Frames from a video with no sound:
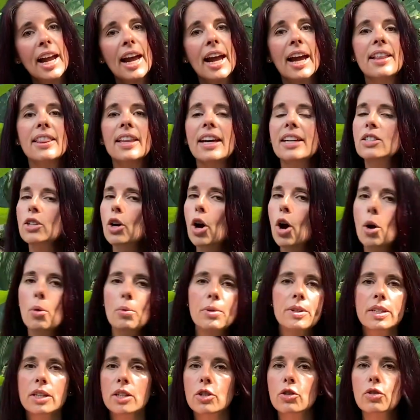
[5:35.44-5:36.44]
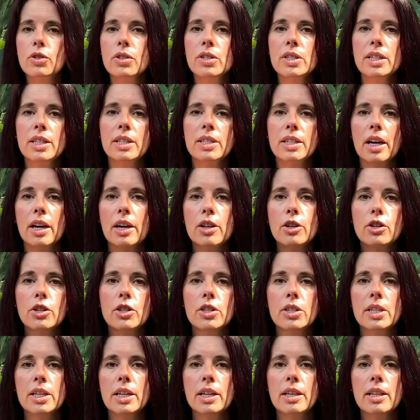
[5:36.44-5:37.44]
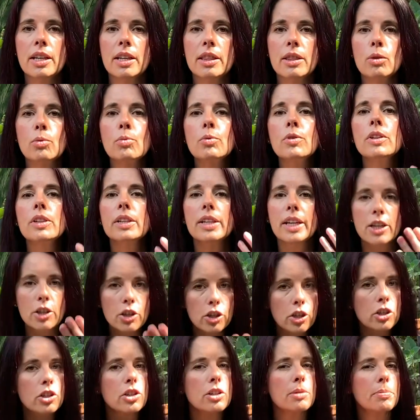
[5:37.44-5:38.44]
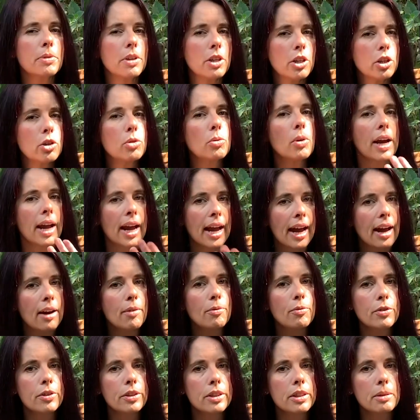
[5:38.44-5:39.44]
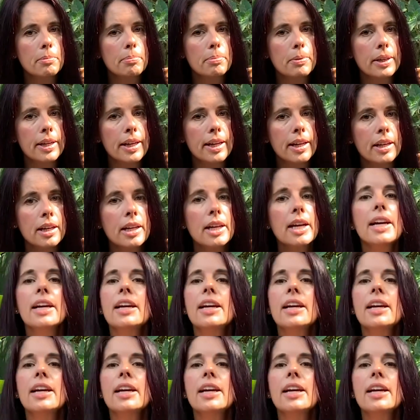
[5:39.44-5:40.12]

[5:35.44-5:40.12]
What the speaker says: And that's always interesting to understand that the relationship that you have with the plant